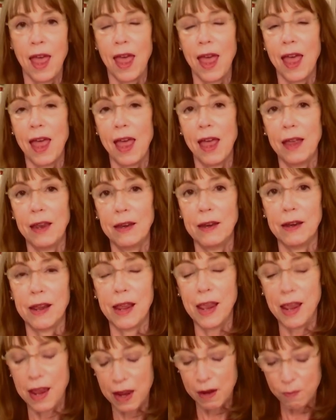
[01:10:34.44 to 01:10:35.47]
and
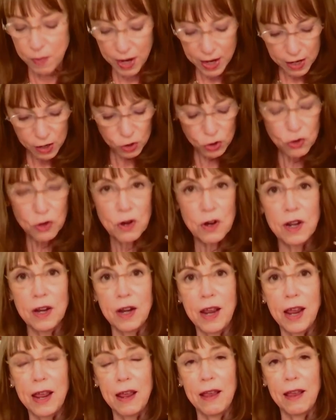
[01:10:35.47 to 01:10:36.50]
he had been injured and
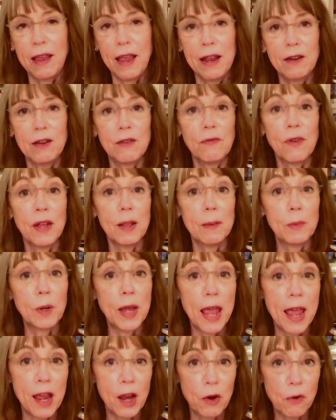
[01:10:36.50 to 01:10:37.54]
he had developed
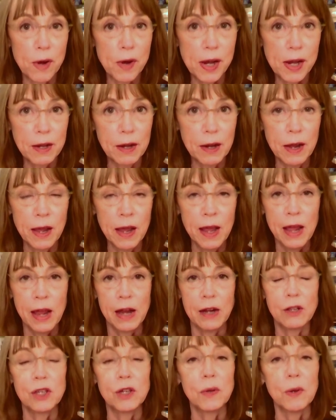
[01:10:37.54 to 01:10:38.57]
gangrene.
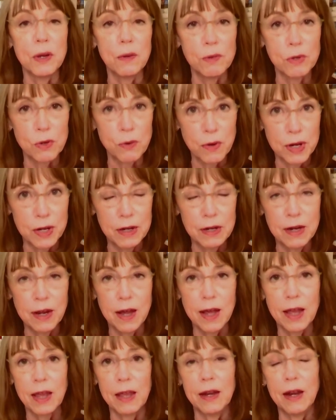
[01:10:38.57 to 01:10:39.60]
And so he was going to
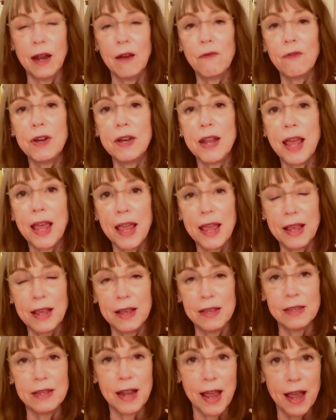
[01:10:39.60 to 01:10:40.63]
die. And every day,
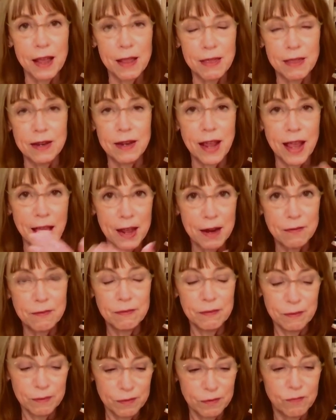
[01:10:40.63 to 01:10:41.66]
his dad, the dad,
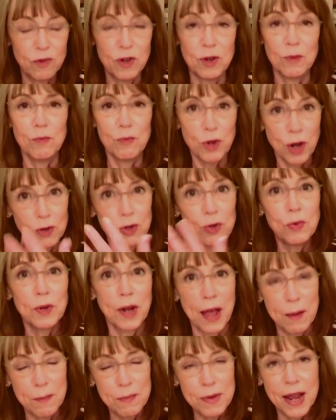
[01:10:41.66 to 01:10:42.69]
Jim Jones, would
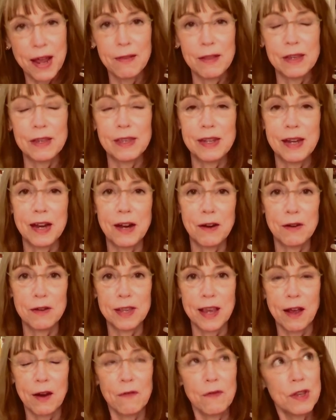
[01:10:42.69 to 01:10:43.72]
come down the stairs
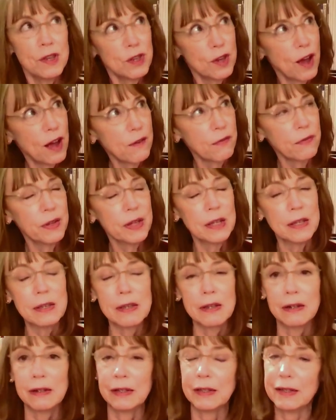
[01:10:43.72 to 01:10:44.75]
out of his office
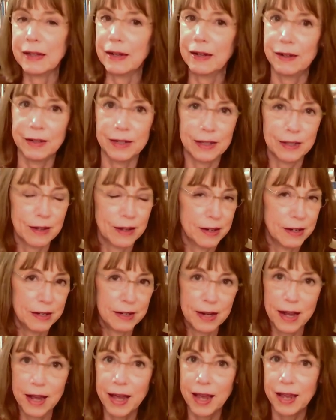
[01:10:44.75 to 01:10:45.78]
and was like, I'm going to
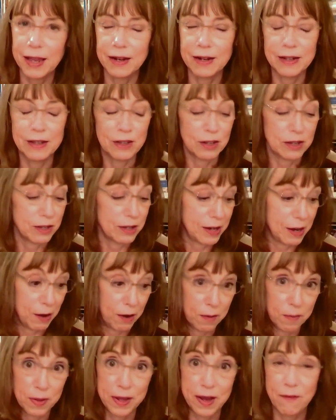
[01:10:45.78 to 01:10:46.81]
die. It's just
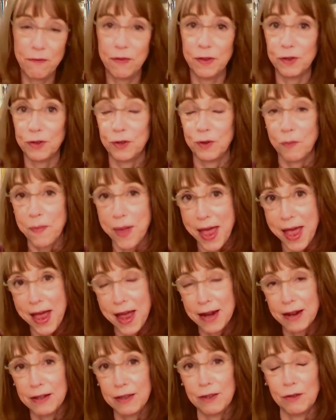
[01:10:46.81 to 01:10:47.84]
terrible. I feel so
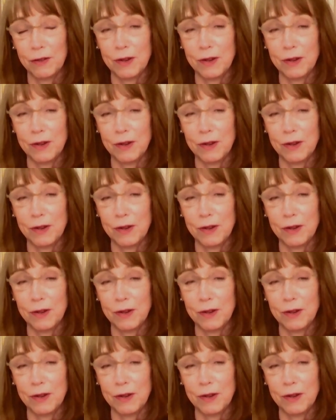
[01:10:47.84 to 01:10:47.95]
bad.